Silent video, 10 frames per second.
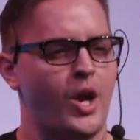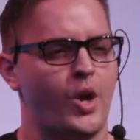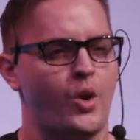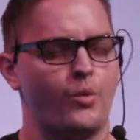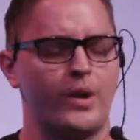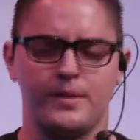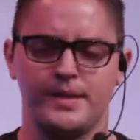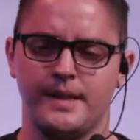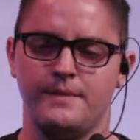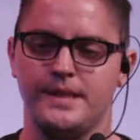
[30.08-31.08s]
When I was
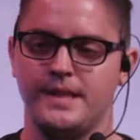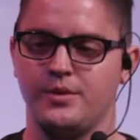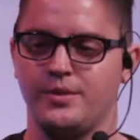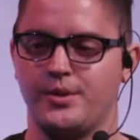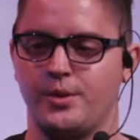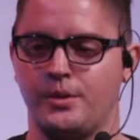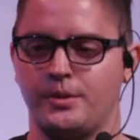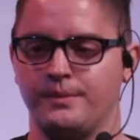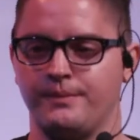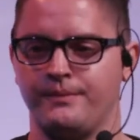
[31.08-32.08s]
17 years
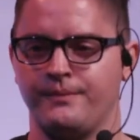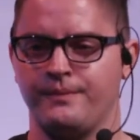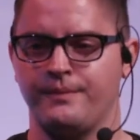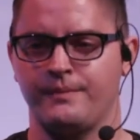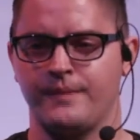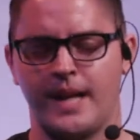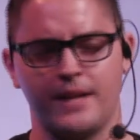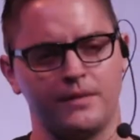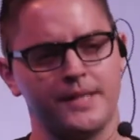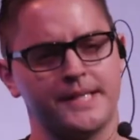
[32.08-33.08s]
old, I
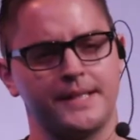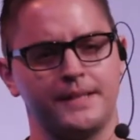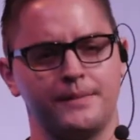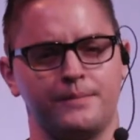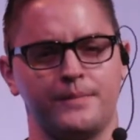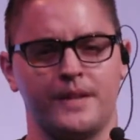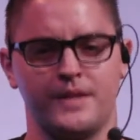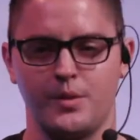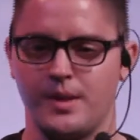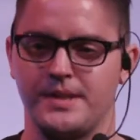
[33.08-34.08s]
enlisted in the
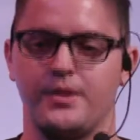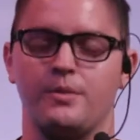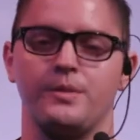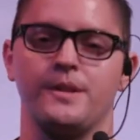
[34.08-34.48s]
U.S. Army.